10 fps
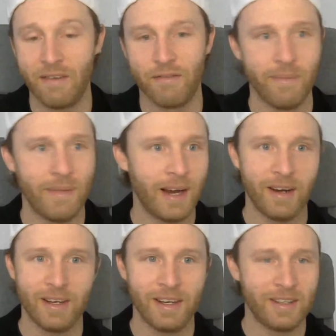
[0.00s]
And then from
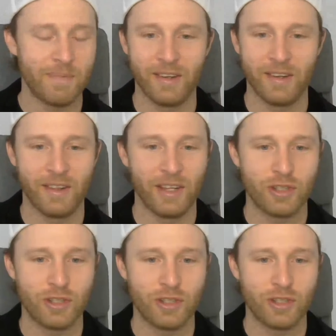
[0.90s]
there, it depends on
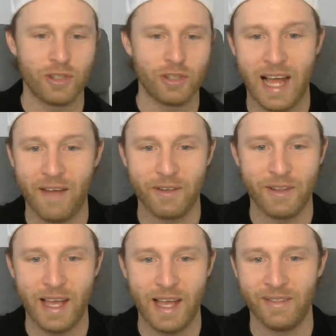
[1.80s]
the trick you're doing
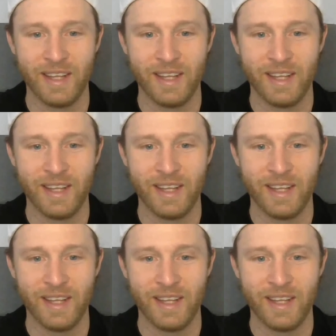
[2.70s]
after that.